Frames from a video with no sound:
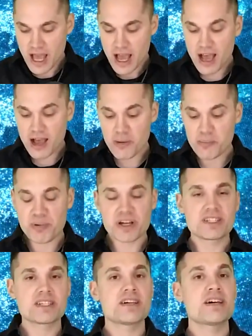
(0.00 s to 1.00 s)
Uh,
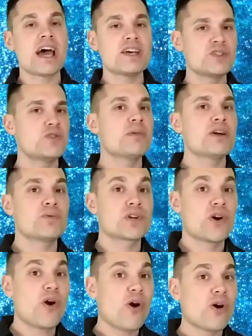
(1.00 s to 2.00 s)
but uh, as you might
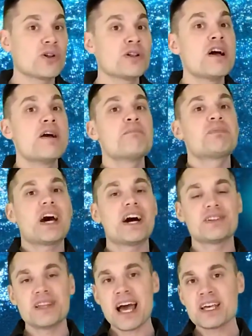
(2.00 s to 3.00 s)
recall,
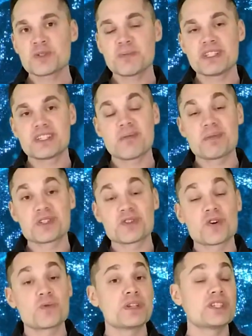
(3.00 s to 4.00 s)
uh, last month's
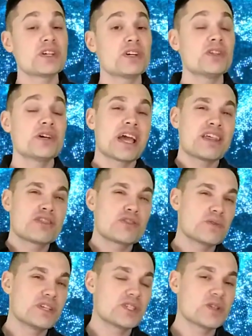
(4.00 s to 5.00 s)
episode, we took a look at
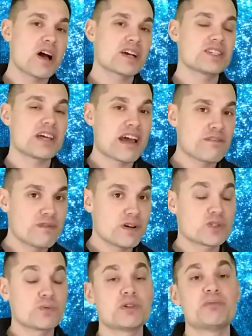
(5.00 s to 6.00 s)
three stocks that I
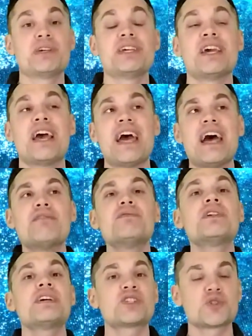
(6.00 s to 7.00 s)
felt would be
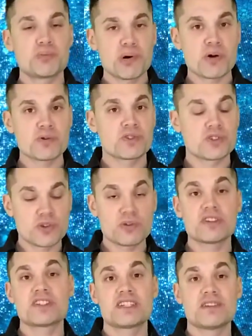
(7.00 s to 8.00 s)
heavily exposed to
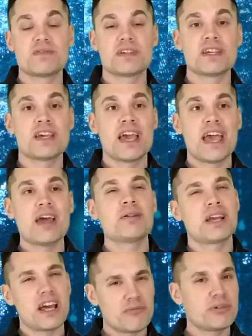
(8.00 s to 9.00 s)
the CV and
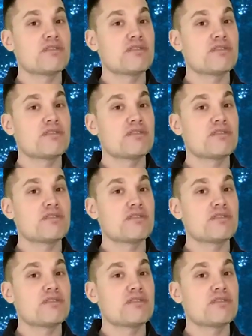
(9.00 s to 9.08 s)
kind of be